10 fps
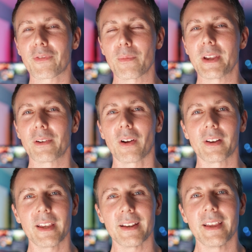from here
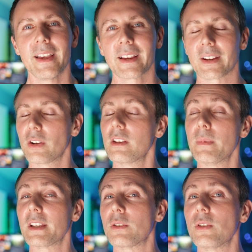on in can only
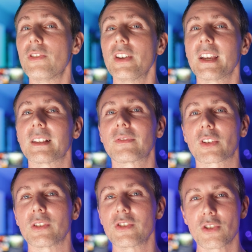mean good things for
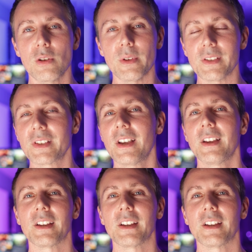consumers,